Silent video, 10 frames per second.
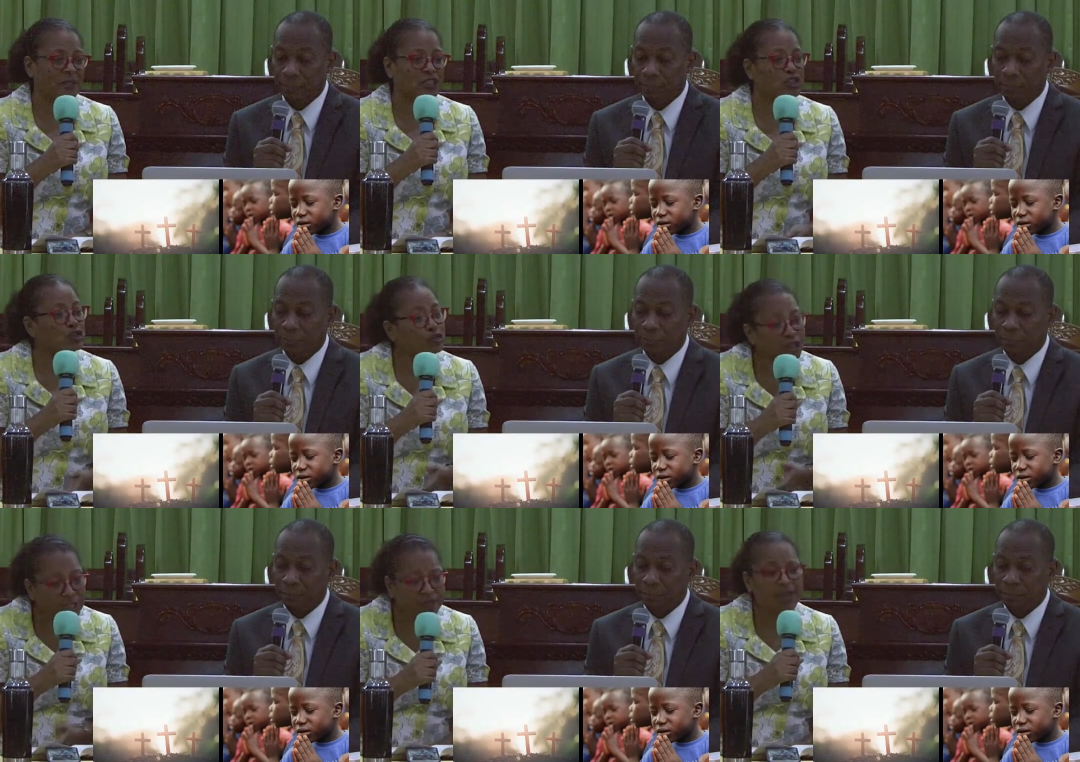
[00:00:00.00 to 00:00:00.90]

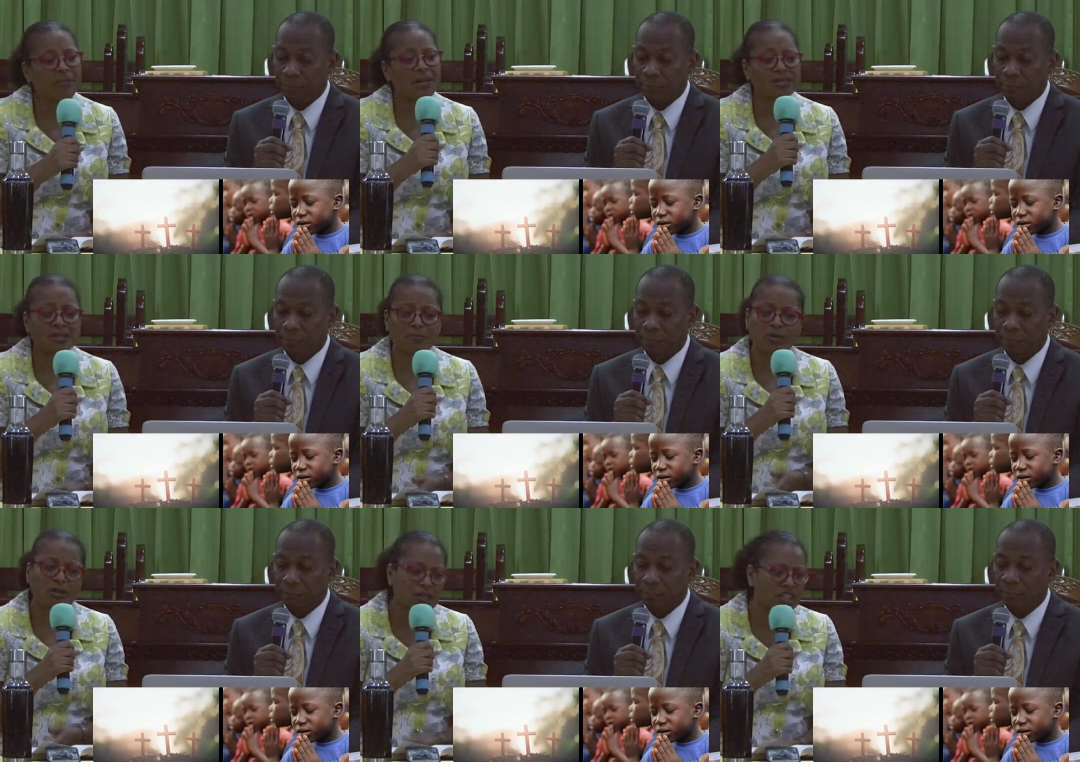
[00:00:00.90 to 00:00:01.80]
Speaker 1: Treat them as the
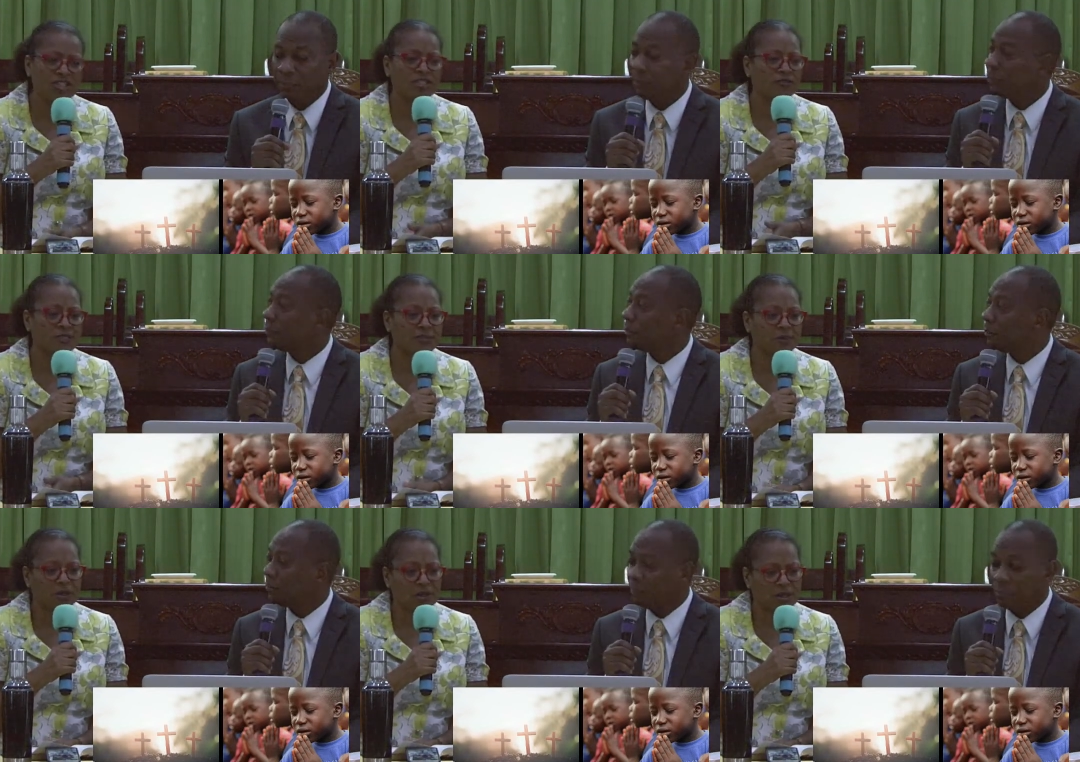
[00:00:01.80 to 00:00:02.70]
purchase of his
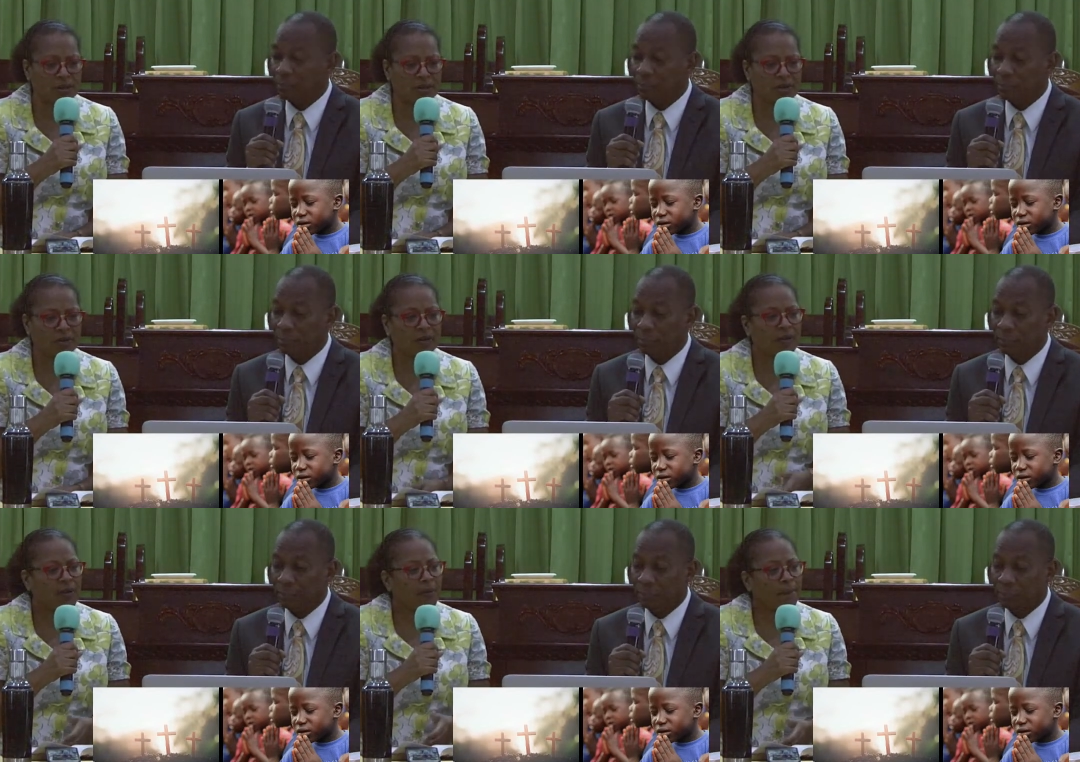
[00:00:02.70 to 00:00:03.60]
blood
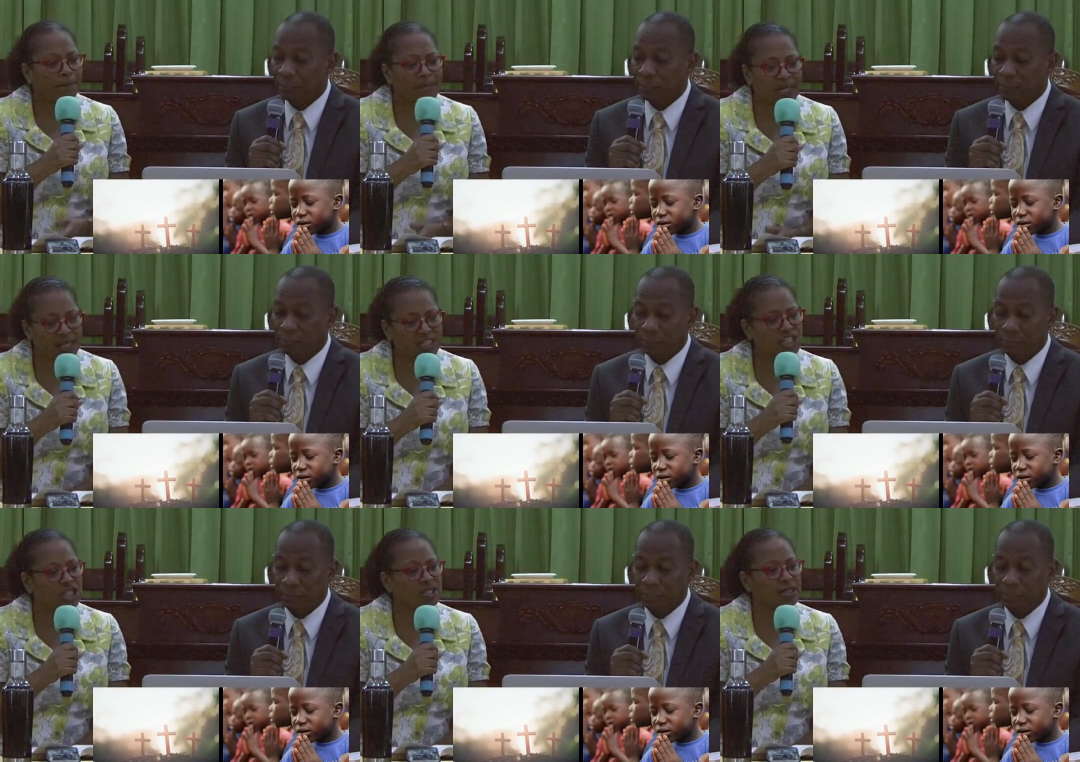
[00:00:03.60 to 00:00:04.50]

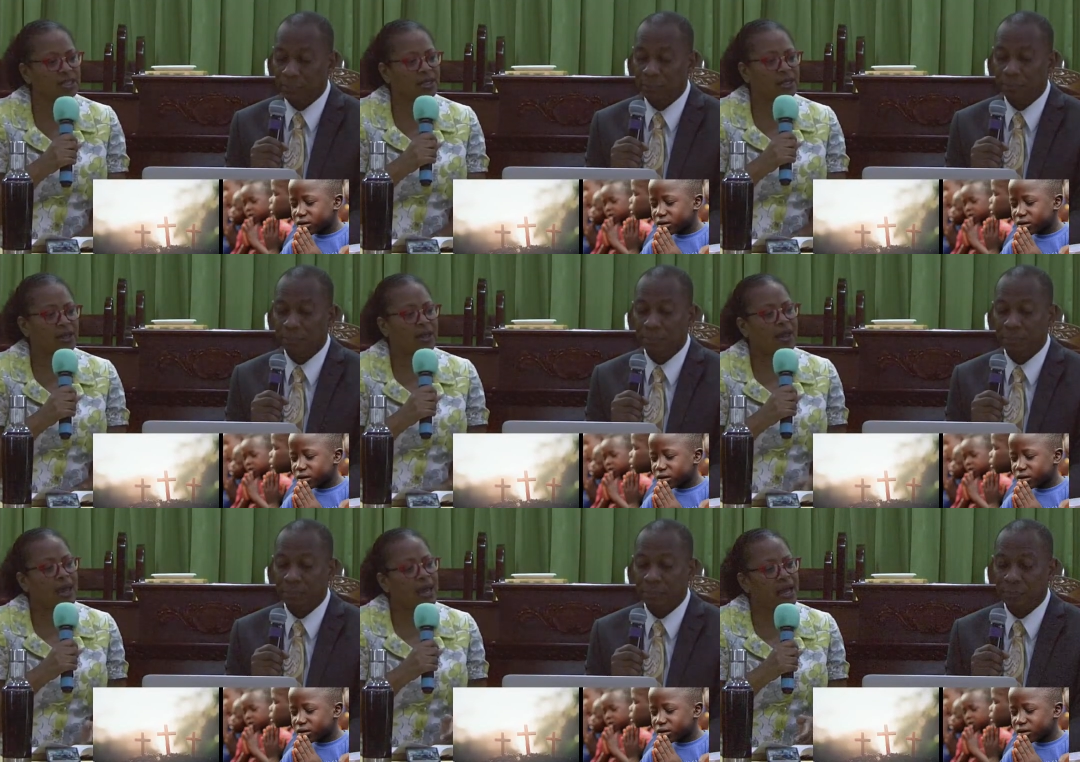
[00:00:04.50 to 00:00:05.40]
patiently
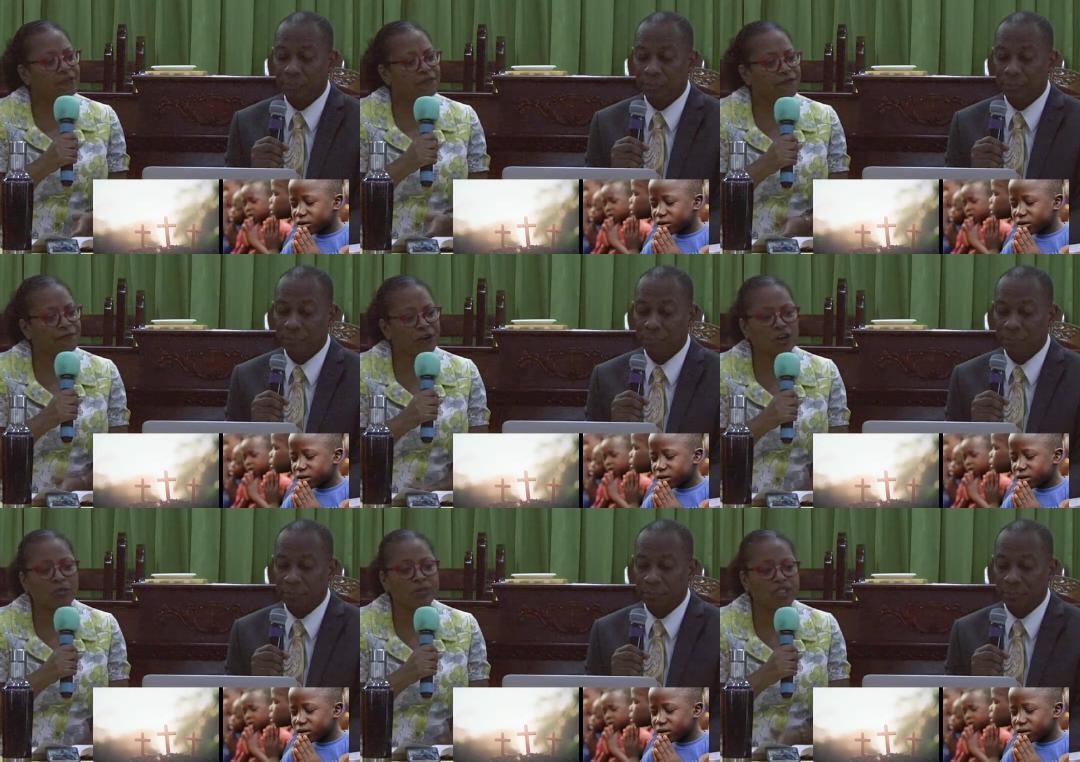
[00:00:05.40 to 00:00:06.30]
and
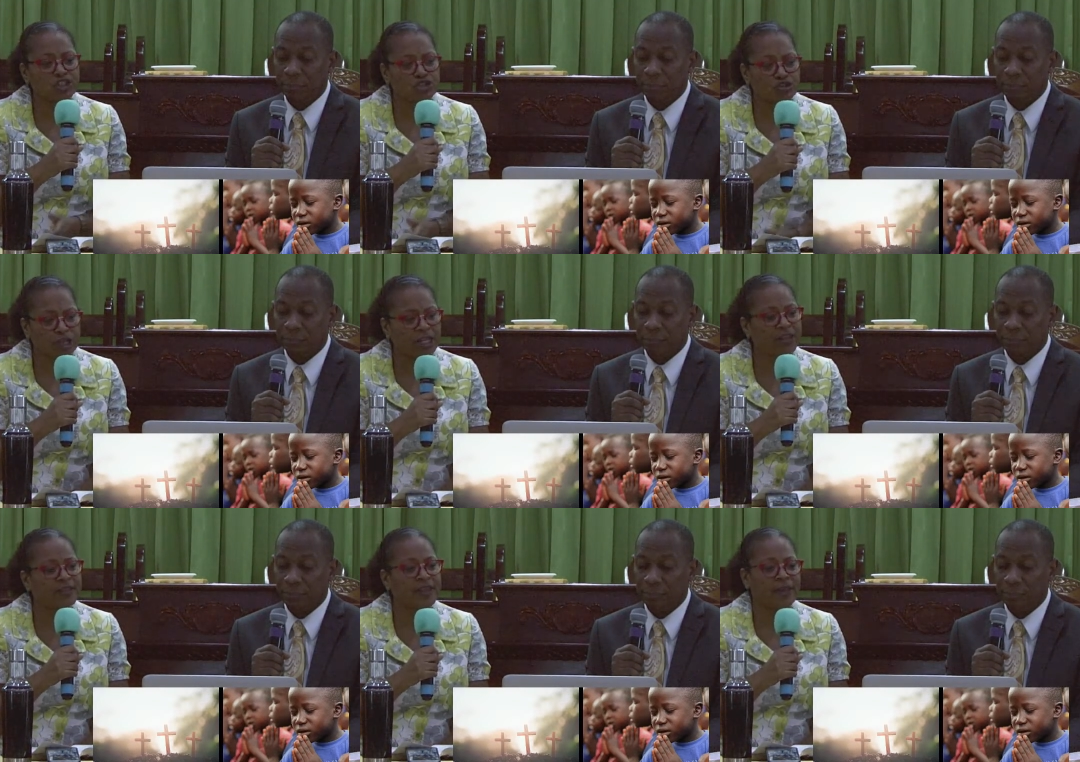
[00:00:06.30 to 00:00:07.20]
firmly
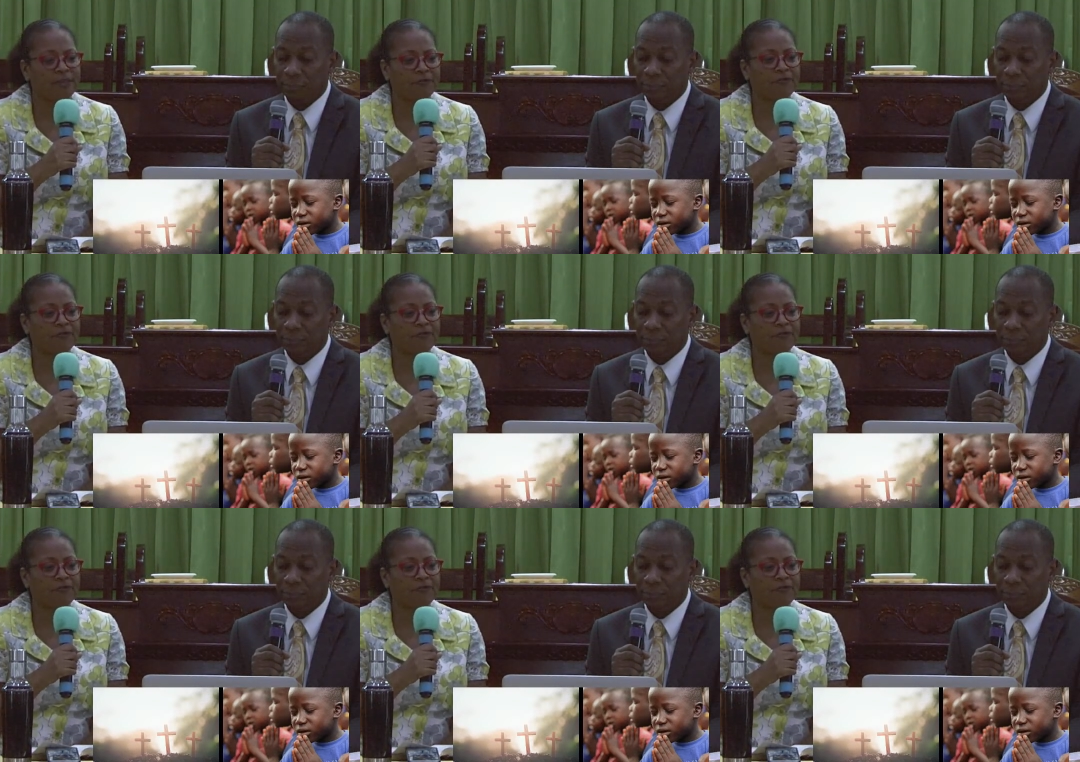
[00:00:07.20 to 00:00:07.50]
train them